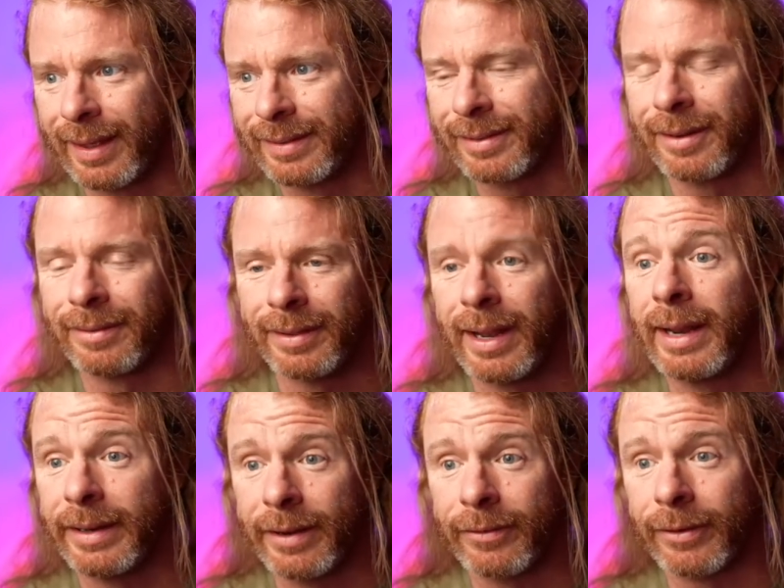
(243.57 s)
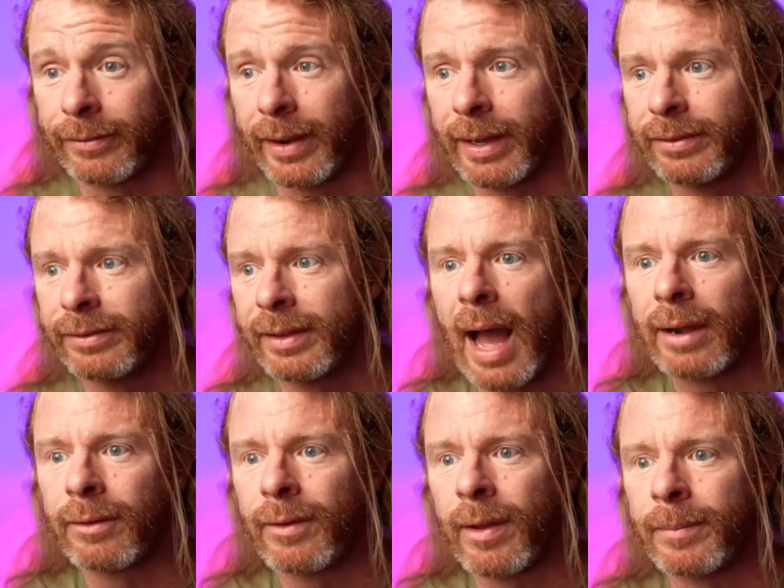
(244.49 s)
So, in a different race.
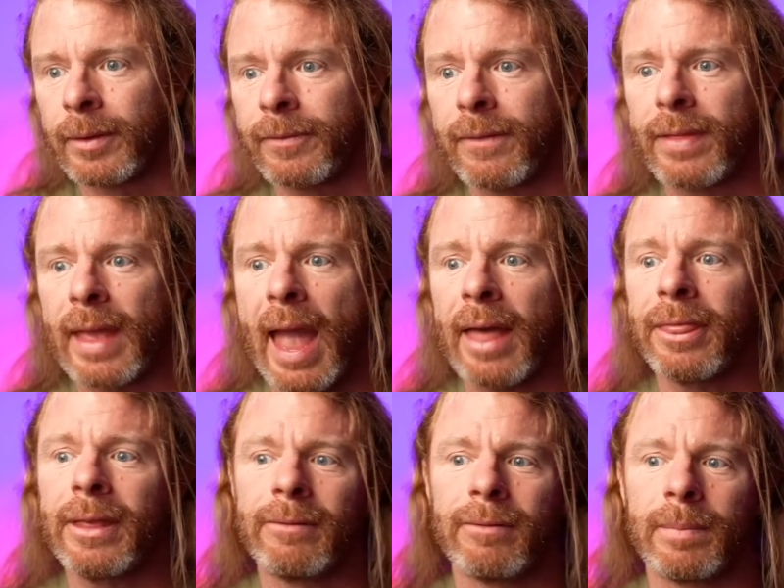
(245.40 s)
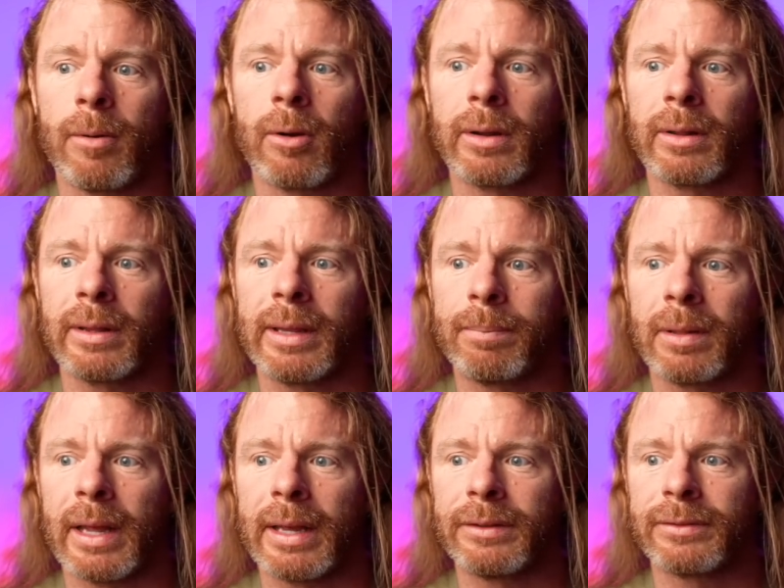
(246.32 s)
On November 5th, the athlete reportedly
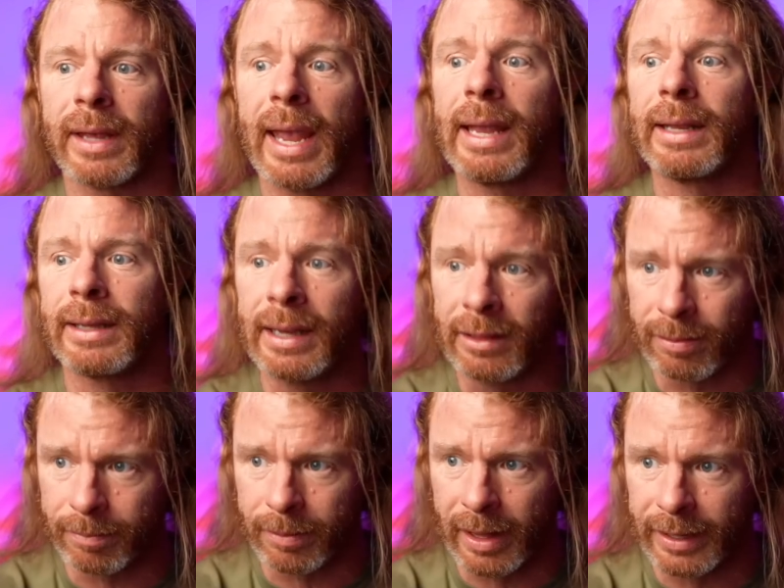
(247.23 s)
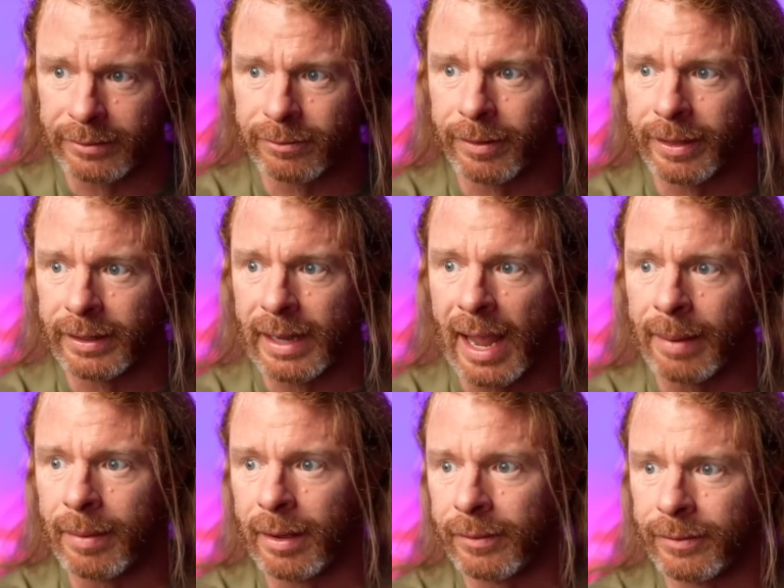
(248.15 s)
placed 18th place with a
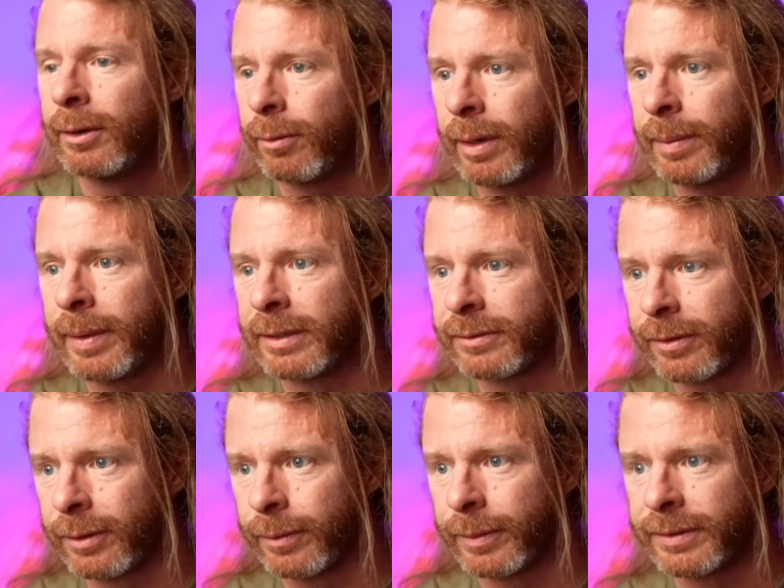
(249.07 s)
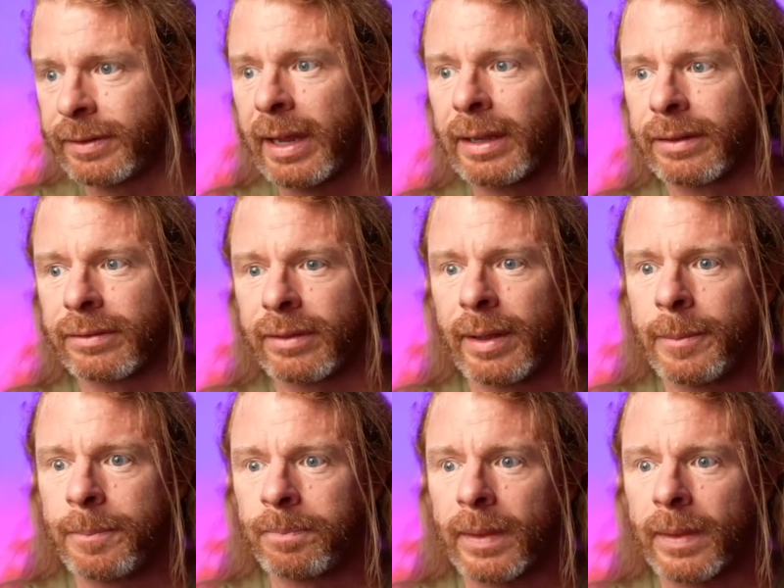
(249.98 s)
time of 20 minutes, 31 seconds.